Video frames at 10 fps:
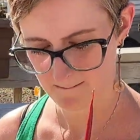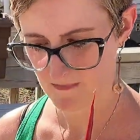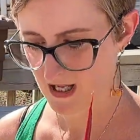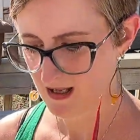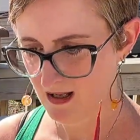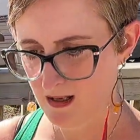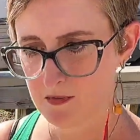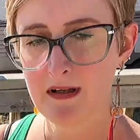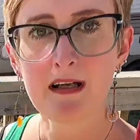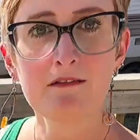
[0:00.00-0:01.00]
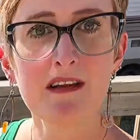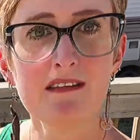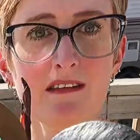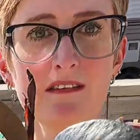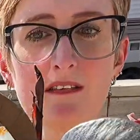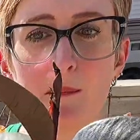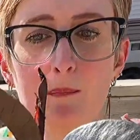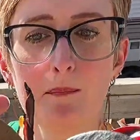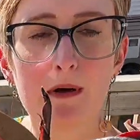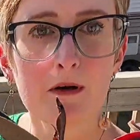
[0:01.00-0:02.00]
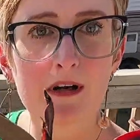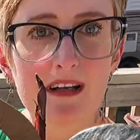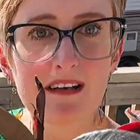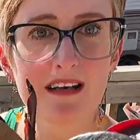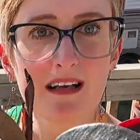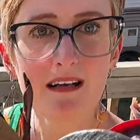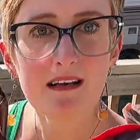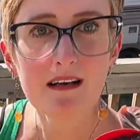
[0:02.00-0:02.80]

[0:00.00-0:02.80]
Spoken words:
I believe this is the burgundy.